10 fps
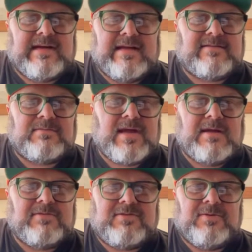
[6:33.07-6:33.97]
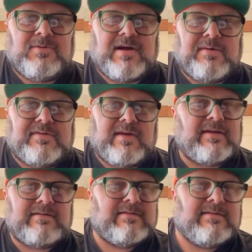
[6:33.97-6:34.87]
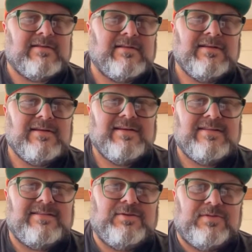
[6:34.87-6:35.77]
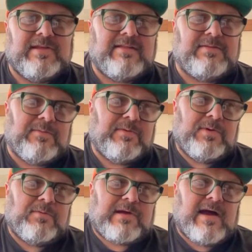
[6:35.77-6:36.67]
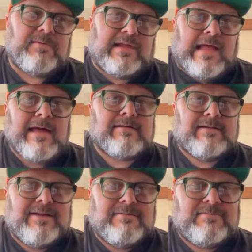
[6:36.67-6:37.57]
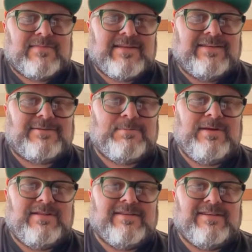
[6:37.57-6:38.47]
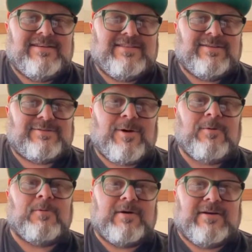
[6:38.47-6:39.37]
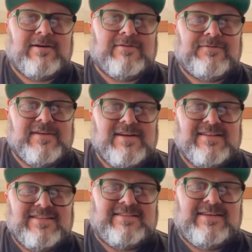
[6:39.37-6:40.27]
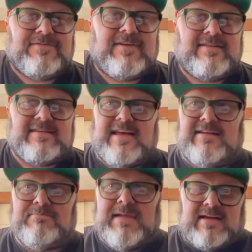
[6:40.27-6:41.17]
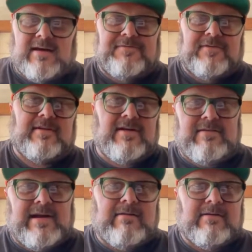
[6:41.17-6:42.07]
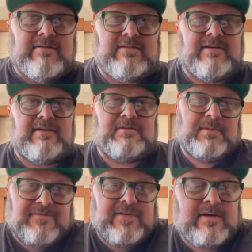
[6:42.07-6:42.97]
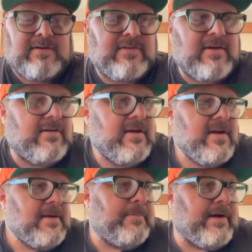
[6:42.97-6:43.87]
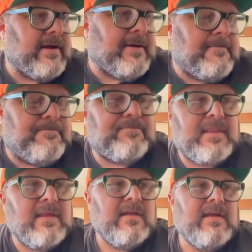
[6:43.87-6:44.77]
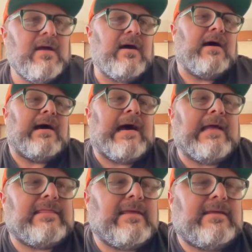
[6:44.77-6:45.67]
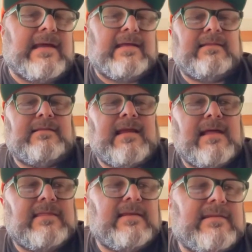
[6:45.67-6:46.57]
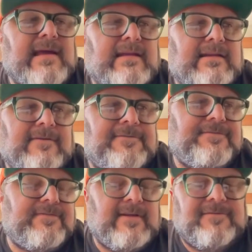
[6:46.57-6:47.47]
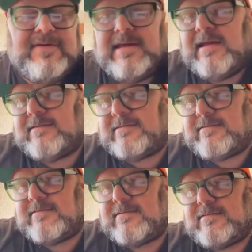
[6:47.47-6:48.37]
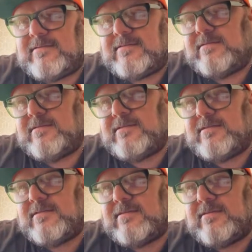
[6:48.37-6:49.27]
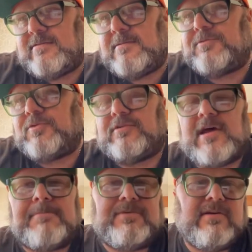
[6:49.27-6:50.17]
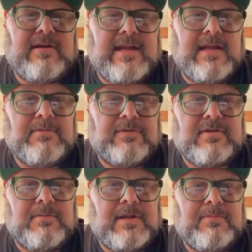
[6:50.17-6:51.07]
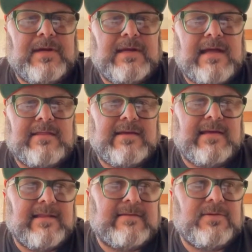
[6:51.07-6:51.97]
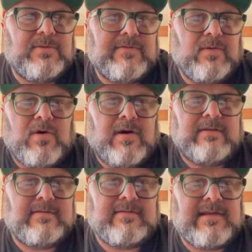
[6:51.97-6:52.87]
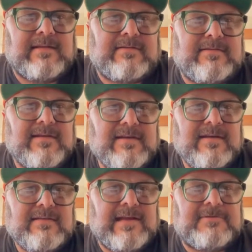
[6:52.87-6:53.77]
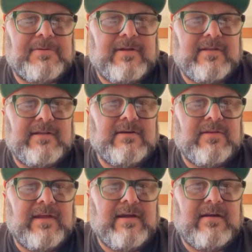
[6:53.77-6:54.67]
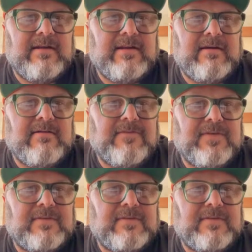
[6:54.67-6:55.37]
It had some times too when I was like, that we were kind of relying on them, like to be the stalwart of the defense and make up for the other errors, you know, to be fair. So, but I think that if he gets some sort of top tier name or somebody big, I think he lets him do whatever he wants. That's part of the deal there, you know.